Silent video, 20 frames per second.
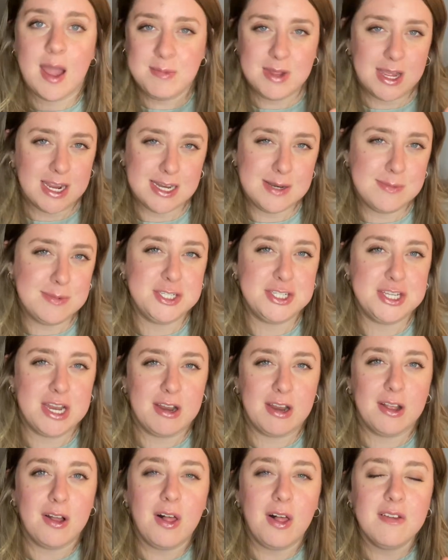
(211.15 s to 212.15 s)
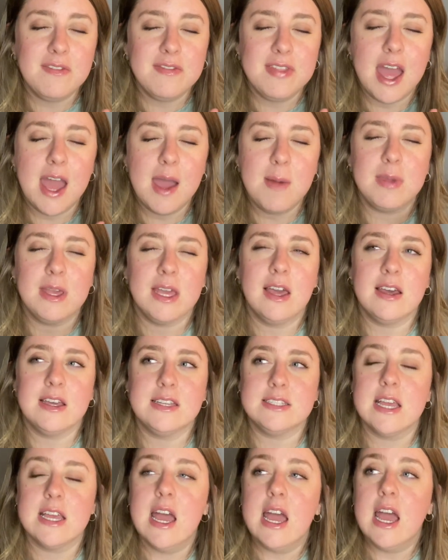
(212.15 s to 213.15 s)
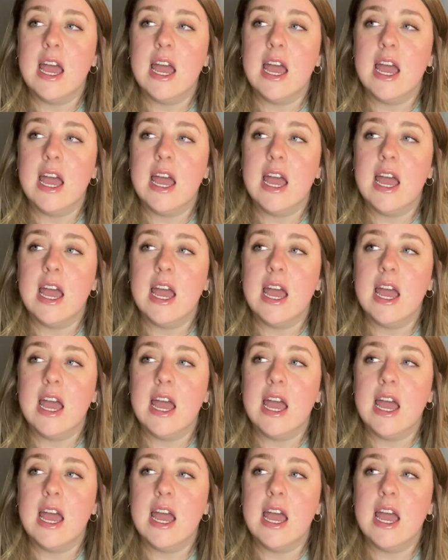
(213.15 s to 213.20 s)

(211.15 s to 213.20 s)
I'm not going to be sharing all of that, because